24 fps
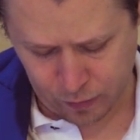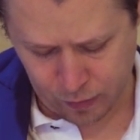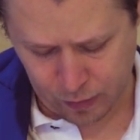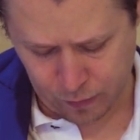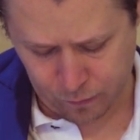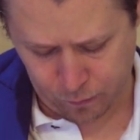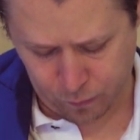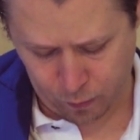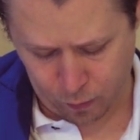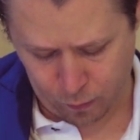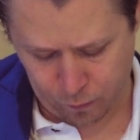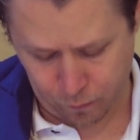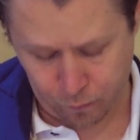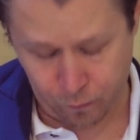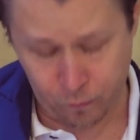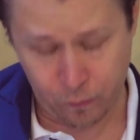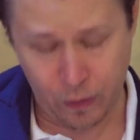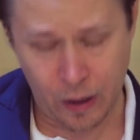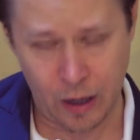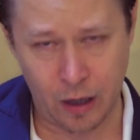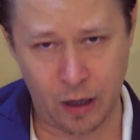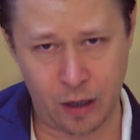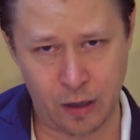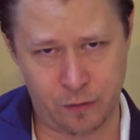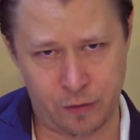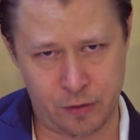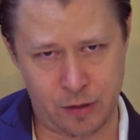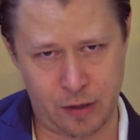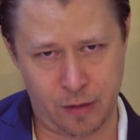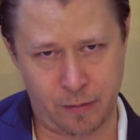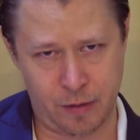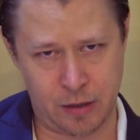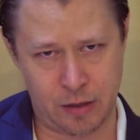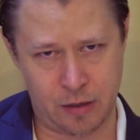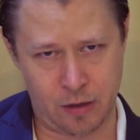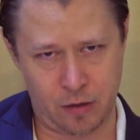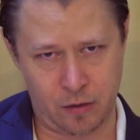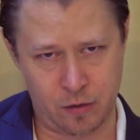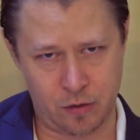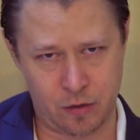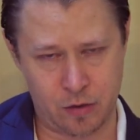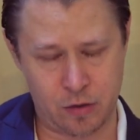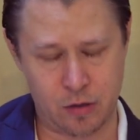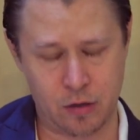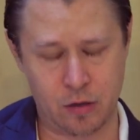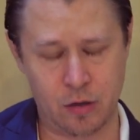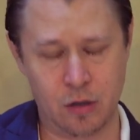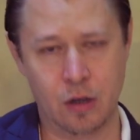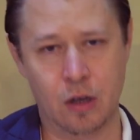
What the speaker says: 3, 4, 5 semitones.